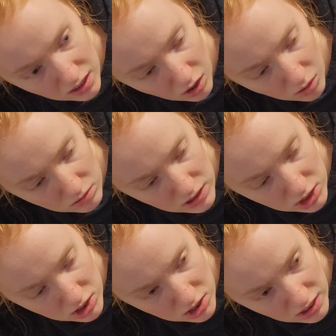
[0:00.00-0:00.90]
Holy
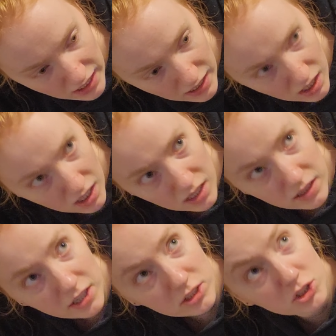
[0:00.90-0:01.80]
shit.
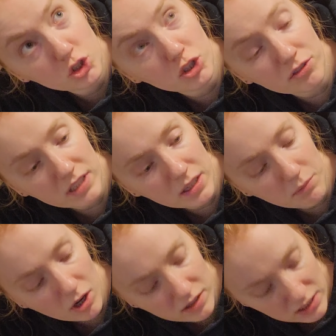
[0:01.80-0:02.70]
There's trim on